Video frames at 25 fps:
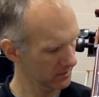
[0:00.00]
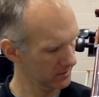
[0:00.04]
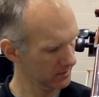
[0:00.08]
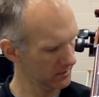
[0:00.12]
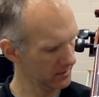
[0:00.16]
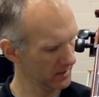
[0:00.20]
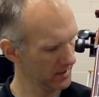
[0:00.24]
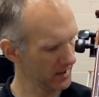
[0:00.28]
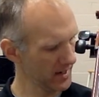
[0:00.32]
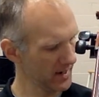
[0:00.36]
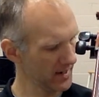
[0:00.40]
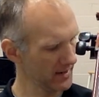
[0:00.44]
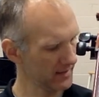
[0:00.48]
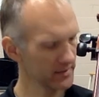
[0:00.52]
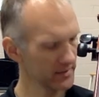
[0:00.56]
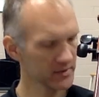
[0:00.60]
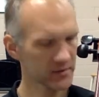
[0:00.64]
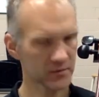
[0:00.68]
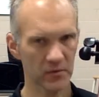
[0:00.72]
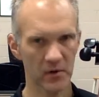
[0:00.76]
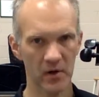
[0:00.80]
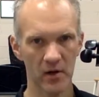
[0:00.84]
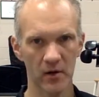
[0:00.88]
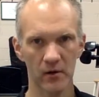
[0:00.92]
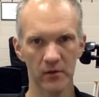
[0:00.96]
Natalie's
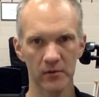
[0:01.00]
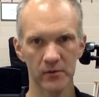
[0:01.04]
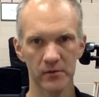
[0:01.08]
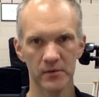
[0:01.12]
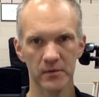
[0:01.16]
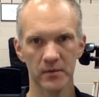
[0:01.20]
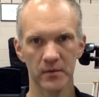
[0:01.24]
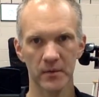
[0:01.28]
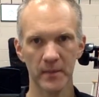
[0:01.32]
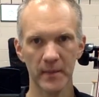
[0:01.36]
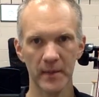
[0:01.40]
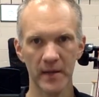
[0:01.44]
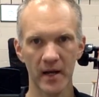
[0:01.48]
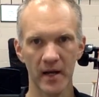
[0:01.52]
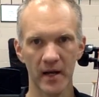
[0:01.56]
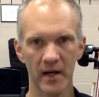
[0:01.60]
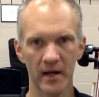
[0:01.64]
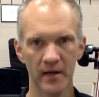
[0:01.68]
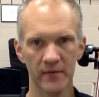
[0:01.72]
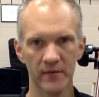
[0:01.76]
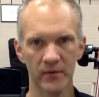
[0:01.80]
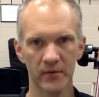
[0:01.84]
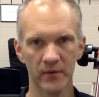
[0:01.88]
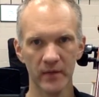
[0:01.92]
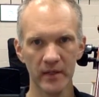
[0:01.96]
Rose. We're going to be
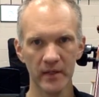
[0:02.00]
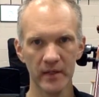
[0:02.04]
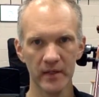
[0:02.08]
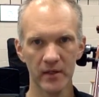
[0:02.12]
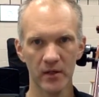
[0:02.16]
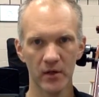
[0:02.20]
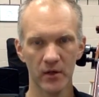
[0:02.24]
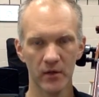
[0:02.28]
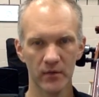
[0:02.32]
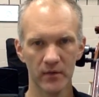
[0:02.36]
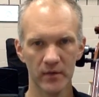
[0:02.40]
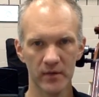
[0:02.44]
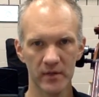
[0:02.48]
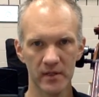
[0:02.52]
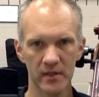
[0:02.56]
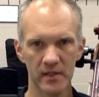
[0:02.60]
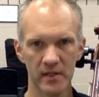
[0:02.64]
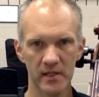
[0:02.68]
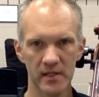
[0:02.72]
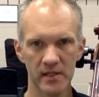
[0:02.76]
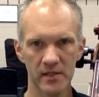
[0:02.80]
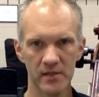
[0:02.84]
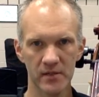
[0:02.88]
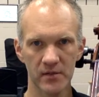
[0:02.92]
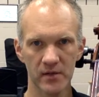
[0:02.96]
hovering over the
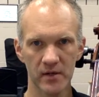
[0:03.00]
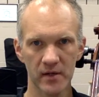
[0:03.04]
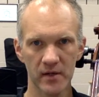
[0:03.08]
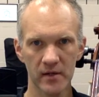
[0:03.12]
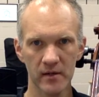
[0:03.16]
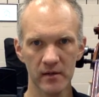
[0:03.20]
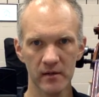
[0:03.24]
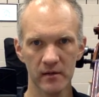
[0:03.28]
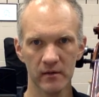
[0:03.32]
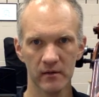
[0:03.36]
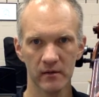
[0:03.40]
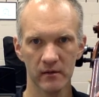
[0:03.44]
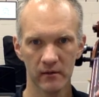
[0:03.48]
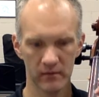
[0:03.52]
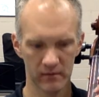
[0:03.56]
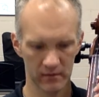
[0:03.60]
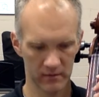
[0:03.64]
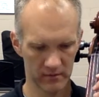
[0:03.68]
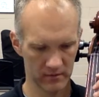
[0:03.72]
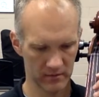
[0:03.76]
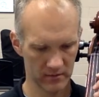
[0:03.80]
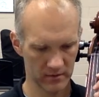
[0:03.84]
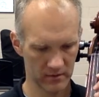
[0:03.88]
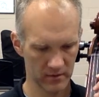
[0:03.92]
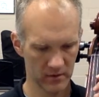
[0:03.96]
D string.
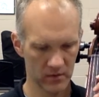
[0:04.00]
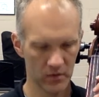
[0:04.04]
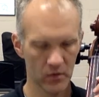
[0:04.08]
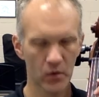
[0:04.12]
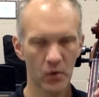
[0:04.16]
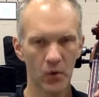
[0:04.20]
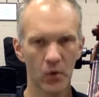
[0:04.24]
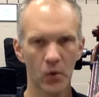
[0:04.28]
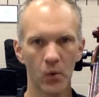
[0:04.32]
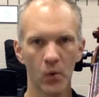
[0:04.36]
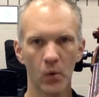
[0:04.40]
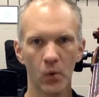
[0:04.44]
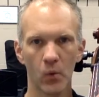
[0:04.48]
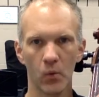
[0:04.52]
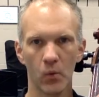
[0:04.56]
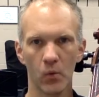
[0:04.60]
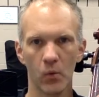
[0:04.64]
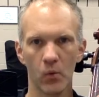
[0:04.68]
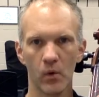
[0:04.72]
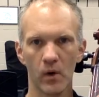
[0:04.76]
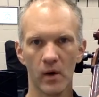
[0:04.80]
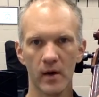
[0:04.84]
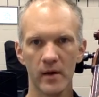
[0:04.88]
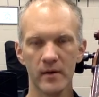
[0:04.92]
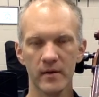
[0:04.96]

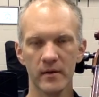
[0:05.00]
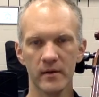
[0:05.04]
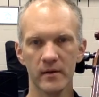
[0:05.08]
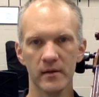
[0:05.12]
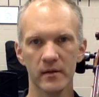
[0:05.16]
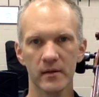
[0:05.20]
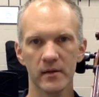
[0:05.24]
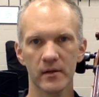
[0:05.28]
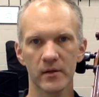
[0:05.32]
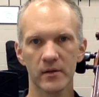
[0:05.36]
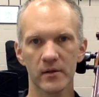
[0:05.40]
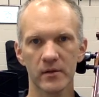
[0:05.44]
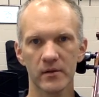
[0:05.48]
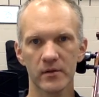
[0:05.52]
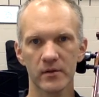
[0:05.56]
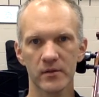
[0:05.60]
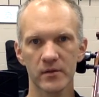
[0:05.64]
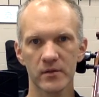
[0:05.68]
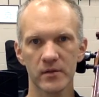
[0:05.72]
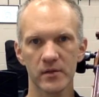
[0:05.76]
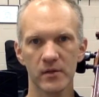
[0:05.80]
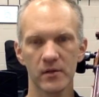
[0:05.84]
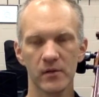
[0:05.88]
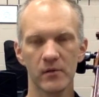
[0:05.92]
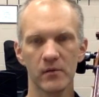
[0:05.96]
1,
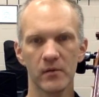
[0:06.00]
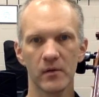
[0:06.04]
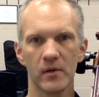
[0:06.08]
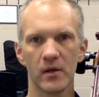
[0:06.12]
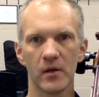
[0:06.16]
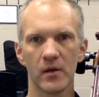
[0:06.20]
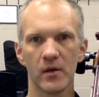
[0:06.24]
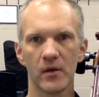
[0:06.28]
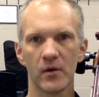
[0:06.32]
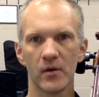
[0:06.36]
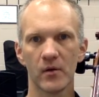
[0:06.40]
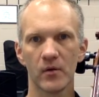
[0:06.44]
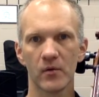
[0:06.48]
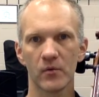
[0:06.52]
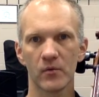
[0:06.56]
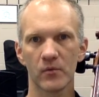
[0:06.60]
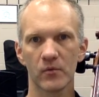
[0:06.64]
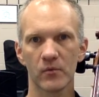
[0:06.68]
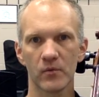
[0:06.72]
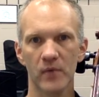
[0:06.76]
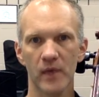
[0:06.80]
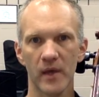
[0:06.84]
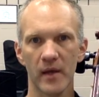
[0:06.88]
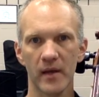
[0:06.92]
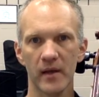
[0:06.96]
2,
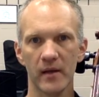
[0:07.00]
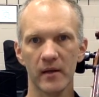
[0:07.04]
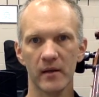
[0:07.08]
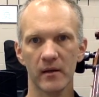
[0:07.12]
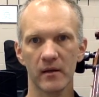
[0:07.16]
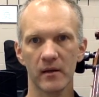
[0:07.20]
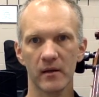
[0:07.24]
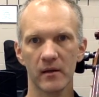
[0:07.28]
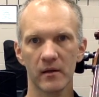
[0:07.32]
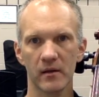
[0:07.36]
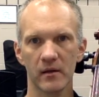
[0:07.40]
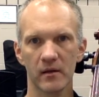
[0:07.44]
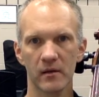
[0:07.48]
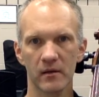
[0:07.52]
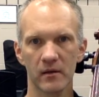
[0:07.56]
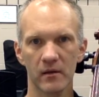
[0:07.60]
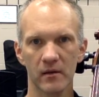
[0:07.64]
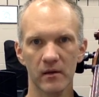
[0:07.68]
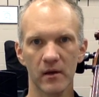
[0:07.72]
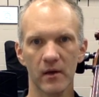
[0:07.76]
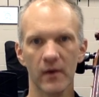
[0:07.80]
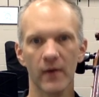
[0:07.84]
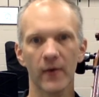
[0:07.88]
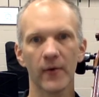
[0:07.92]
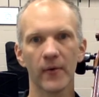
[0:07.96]
ready,
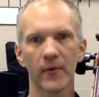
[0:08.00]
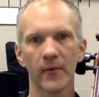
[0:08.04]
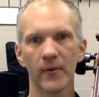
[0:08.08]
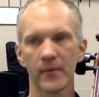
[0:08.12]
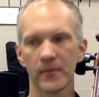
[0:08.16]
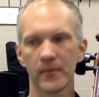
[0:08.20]
go.